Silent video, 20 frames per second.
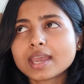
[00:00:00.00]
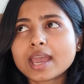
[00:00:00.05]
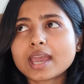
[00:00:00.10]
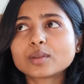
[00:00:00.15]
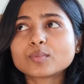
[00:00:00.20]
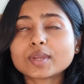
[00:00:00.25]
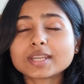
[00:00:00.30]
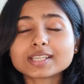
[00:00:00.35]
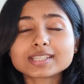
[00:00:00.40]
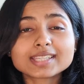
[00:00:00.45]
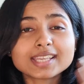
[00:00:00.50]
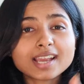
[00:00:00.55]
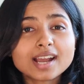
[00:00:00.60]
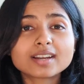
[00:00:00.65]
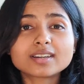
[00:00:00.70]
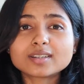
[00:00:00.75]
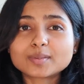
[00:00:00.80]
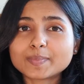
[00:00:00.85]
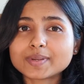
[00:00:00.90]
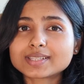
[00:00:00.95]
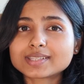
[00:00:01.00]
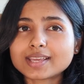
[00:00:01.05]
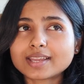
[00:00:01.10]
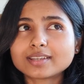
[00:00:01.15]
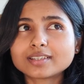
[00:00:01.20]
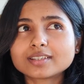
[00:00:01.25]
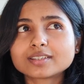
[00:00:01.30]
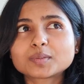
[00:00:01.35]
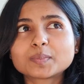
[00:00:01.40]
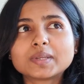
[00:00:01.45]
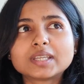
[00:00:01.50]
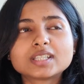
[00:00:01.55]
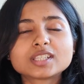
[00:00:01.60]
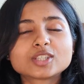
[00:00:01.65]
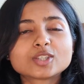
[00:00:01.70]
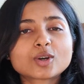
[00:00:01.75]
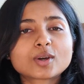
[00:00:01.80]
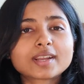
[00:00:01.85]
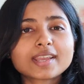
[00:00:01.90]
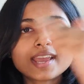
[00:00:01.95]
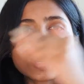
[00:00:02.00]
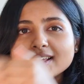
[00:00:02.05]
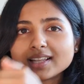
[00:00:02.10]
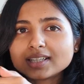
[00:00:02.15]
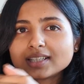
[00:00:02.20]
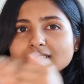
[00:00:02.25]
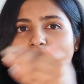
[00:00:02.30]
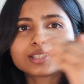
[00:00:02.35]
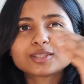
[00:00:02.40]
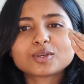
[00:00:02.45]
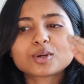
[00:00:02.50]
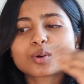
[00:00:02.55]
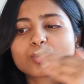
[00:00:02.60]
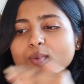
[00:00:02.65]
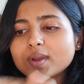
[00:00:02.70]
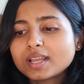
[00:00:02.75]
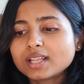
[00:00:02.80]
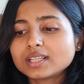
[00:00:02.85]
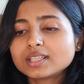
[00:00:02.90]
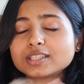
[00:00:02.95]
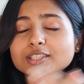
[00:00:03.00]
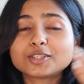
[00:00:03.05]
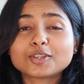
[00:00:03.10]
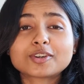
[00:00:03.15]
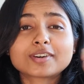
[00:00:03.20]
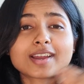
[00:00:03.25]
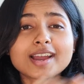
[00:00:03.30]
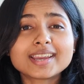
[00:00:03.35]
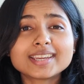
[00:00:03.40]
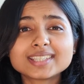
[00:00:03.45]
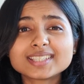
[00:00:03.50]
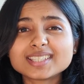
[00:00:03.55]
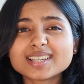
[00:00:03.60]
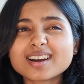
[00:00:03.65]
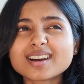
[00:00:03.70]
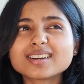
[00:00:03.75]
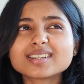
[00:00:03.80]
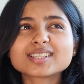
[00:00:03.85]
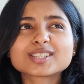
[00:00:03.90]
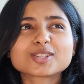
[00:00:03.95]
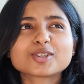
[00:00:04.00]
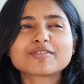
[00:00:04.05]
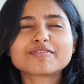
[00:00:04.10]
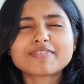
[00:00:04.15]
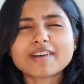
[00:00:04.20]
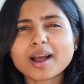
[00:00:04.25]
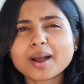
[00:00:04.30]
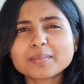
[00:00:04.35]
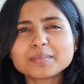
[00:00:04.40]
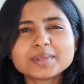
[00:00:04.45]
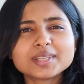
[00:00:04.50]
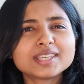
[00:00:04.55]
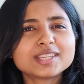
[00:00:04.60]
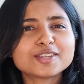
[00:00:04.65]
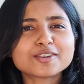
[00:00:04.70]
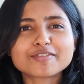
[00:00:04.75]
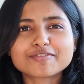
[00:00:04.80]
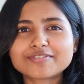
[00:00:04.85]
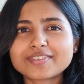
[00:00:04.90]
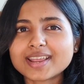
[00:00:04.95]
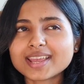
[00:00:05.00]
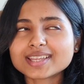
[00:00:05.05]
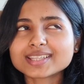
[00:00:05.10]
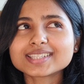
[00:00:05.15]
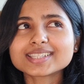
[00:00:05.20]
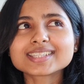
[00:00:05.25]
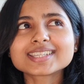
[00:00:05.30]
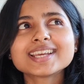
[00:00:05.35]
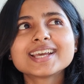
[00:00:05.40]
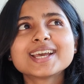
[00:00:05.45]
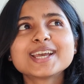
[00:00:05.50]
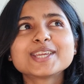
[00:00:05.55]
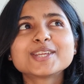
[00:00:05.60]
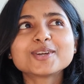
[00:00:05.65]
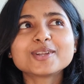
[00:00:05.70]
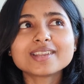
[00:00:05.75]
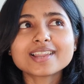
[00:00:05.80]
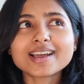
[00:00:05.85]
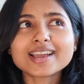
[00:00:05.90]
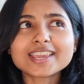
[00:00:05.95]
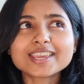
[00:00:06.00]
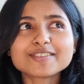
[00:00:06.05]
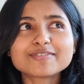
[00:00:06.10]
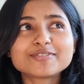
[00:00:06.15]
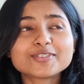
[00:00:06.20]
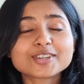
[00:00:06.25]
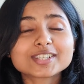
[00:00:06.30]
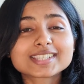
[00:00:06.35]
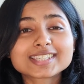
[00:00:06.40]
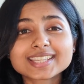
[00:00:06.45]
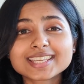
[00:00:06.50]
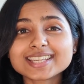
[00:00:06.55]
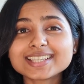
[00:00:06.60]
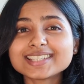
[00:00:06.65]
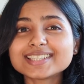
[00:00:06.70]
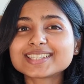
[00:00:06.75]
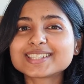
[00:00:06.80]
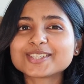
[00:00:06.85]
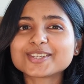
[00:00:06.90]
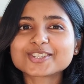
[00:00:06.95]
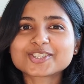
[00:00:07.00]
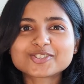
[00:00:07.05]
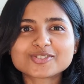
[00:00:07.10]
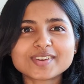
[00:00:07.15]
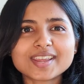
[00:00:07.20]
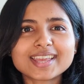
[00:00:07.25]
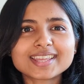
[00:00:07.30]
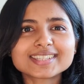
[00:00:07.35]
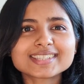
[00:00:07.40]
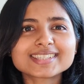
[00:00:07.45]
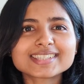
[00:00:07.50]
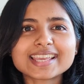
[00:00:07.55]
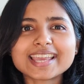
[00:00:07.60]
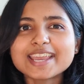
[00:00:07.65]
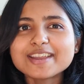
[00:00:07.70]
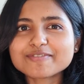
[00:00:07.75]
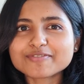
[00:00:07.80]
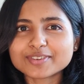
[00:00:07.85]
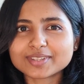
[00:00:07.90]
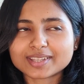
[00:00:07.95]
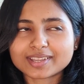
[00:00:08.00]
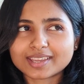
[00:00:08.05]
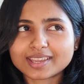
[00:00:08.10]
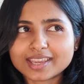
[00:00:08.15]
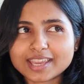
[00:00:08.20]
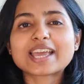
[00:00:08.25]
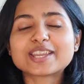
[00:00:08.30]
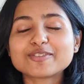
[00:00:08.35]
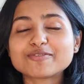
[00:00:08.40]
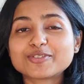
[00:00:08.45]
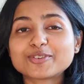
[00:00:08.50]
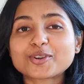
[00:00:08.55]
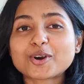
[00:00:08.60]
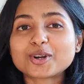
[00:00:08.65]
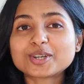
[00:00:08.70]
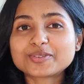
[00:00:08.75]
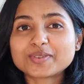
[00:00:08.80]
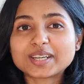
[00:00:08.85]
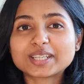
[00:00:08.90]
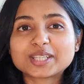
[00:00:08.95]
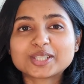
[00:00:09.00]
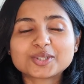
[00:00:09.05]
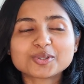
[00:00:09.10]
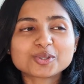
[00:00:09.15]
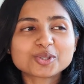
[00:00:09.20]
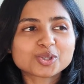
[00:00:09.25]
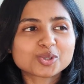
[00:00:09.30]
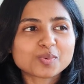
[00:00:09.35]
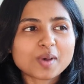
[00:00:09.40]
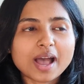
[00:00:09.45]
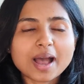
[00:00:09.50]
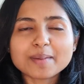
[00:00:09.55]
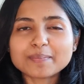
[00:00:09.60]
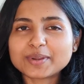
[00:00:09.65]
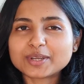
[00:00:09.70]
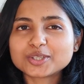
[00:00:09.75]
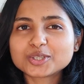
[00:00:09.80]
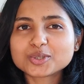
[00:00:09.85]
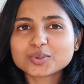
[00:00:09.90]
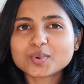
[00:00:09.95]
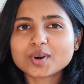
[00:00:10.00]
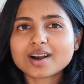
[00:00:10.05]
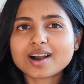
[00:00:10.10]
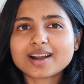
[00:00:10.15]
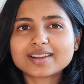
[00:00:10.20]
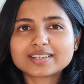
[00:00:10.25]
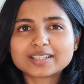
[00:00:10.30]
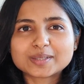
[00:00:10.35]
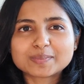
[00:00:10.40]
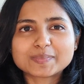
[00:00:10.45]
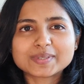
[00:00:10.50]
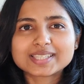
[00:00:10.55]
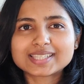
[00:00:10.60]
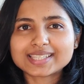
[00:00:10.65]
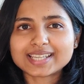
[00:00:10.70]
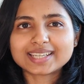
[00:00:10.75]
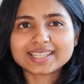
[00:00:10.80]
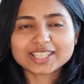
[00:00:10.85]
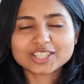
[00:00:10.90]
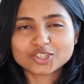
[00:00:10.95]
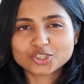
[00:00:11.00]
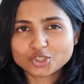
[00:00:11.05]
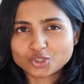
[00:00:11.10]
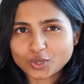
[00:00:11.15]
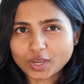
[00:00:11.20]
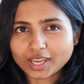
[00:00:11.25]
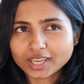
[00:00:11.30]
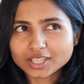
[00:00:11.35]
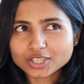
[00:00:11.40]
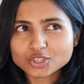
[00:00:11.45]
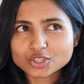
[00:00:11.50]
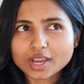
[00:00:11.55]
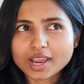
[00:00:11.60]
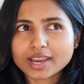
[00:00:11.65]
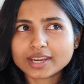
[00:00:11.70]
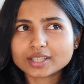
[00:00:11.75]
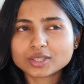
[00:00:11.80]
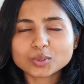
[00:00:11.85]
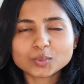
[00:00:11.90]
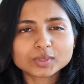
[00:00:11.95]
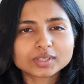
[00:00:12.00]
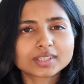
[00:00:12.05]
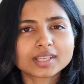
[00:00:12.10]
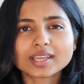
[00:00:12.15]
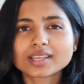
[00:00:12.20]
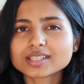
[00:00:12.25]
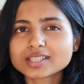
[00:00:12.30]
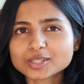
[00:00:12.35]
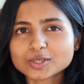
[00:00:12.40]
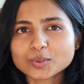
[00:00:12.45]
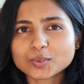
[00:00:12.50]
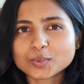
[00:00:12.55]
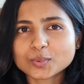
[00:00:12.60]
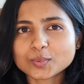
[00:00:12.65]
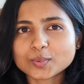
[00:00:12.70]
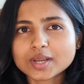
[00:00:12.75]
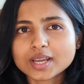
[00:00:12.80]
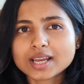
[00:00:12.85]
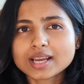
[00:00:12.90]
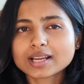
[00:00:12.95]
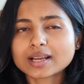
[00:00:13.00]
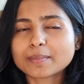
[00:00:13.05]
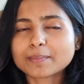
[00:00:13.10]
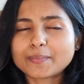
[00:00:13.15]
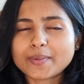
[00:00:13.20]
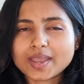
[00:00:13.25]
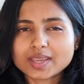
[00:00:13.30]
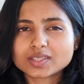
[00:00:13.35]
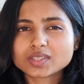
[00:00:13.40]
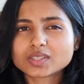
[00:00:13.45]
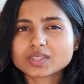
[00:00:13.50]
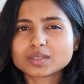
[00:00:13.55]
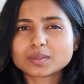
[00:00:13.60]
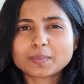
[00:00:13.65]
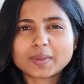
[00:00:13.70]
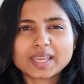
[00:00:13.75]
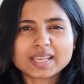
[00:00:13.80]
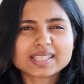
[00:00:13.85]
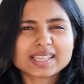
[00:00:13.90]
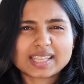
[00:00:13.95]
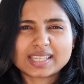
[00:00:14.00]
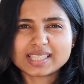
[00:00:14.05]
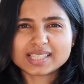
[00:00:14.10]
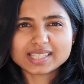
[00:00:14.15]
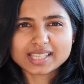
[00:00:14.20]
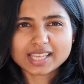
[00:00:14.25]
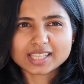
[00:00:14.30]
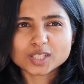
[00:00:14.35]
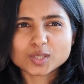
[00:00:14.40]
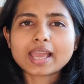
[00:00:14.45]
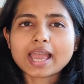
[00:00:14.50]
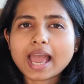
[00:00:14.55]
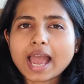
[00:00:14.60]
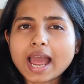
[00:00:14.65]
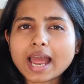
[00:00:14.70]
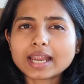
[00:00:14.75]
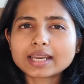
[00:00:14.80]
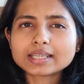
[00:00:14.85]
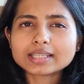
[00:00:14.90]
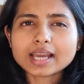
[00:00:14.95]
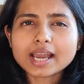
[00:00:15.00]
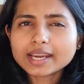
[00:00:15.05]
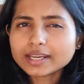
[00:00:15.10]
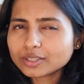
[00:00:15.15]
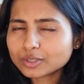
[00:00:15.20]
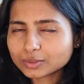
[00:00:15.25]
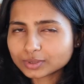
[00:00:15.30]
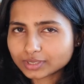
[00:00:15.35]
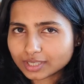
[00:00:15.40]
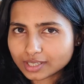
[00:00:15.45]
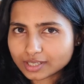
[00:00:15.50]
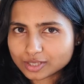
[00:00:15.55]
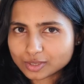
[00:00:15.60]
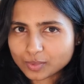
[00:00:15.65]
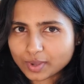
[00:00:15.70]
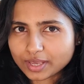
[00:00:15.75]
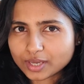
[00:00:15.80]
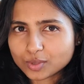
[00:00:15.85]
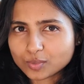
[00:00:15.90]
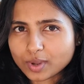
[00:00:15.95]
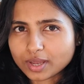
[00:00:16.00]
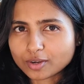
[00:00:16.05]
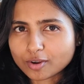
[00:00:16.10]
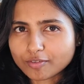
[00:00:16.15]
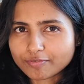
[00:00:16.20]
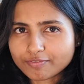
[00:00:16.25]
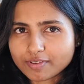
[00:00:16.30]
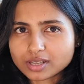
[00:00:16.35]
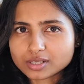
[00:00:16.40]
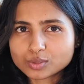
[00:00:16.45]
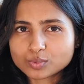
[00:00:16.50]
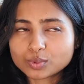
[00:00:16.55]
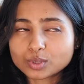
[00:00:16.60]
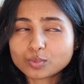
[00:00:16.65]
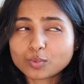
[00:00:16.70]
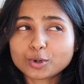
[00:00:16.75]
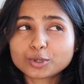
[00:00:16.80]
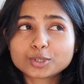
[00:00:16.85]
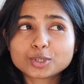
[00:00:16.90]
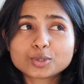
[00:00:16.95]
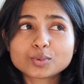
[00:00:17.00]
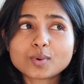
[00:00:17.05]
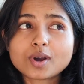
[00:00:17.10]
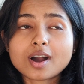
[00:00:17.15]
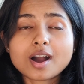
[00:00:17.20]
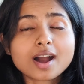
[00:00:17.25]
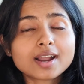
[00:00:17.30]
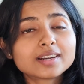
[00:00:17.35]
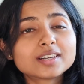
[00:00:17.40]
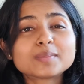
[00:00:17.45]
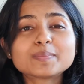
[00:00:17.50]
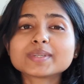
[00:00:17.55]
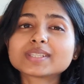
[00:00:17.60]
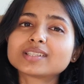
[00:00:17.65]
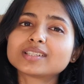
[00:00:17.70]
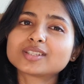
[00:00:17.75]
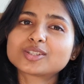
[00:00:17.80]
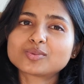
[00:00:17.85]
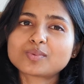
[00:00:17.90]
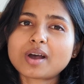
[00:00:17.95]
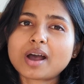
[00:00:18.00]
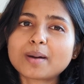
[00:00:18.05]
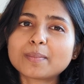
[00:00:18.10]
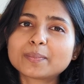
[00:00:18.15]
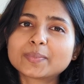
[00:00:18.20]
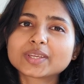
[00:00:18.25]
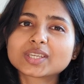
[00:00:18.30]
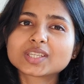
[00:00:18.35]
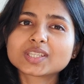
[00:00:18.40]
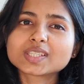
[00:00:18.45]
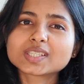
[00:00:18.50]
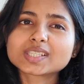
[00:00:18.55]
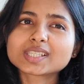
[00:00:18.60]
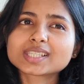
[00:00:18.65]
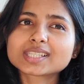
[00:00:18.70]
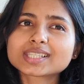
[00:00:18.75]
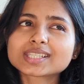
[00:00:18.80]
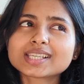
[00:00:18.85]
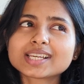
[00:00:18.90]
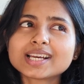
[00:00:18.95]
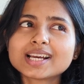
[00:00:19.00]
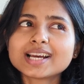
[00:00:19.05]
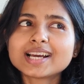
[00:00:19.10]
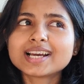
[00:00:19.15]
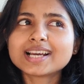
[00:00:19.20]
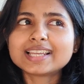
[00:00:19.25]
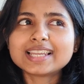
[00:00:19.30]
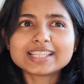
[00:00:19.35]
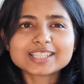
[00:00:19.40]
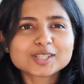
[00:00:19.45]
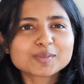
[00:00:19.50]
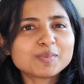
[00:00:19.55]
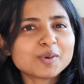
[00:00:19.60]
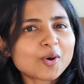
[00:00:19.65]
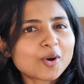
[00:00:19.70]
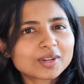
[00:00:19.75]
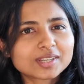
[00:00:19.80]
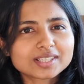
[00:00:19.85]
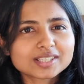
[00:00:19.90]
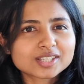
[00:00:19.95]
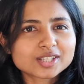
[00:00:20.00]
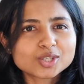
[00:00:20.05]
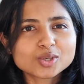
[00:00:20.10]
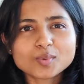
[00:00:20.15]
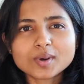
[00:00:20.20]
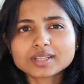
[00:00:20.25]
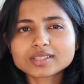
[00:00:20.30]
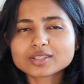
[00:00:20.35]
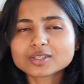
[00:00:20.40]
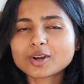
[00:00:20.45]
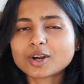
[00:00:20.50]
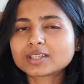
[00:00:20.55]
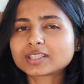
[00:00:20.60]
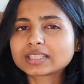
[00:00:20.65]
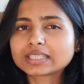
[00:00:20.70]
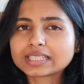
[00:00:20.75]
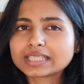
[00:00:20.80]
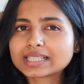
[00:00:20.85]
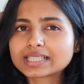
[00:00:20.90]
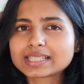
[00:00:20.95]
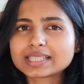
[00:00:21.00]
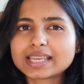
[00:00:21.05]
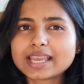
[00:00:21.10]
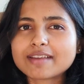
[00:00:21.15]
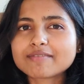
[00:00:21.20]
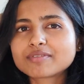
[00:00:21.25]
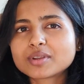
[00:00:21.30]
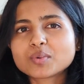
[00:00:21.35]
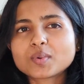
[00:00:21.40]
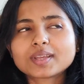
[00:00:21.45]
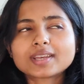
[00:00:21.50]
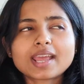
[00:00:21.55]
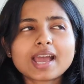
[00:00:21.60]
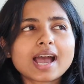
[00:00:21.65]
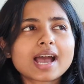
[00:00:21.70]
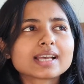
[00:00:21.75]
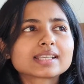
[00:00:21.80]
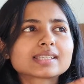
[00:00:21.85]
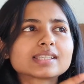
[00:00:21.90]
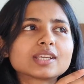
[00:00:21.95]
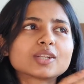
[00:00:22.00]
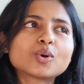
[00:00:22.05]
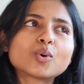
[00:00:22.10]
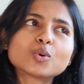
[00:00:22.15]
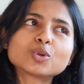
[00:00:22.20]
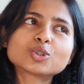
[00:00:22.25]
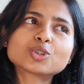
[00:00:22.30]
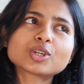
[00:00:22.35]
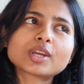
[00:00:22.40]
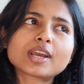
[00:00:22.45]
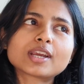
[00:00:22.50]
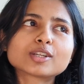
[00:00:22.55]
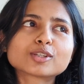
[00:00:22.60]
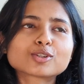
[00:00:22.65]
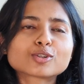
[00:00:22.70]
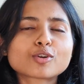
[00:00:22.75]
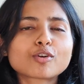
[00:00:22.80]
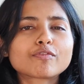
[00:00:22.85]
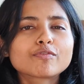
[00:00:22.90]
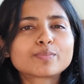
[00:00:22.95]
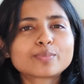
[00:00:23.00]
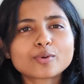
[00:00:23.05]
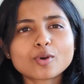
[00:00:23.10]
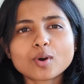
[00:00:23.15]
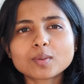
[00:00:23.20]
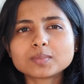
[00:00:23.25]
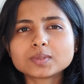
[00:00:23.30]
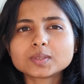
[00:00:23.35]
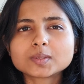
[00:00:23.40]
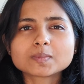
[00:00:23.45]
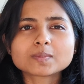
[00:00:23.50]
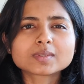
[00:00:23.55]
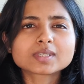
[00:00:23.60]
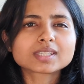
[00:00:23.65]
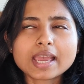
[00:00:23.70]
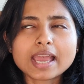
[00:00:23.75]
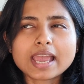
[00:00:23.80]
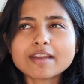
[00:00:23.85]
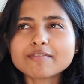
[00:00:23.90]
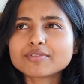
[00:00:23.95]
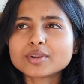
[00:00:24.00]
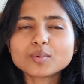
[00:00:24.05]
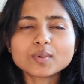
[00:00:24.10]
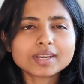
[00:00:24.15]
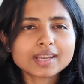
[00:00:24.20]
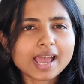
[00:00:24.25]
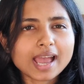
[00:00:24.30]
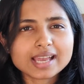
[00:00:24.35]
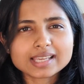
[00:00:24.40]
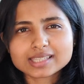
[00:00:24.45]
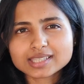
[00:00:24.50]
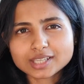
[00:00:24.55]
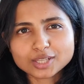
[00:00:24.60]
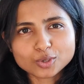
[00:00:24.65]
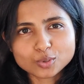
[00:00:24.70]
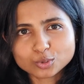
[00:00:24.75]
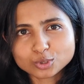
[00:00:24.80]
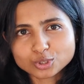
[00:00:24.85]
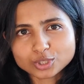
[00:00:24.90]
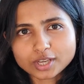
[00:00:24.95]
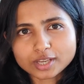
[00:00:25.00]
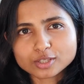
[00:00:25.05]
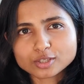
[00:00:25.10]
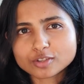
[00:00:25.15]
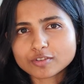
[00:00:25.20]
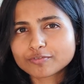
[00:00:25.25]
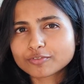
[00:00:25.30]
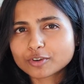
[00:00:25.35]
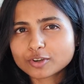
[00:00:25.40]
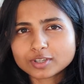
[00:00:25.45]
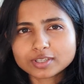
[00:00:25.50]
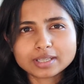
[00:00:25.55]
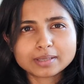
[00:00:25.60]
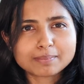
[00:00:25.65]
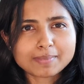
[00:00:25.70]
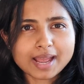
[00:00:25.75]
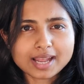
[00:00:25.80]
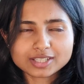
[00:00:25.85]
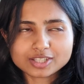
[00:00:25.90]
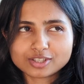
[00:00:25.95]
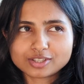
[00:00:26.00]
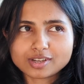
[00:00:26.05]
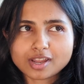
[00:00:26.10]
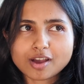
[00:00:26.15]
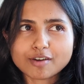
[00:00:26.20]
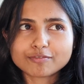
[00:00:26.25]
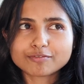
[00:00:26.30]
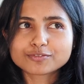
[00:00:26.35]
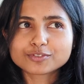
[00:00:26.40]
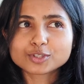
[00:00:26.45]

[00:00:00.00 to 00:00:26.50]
And when I say 100%, it means your health, your wealth, your ideas, your family, your friends, your life, your skills, your strengths, everything. And if you're not ready to swap and do a 100% exchange, I don't think so comparison makes any sense. And I don't think so any one of us would want to do a 100% swap, because let's be honest, no one's got it easy. Everyone has their own shares of problems. Everyone has their own shares of good and bad stuff.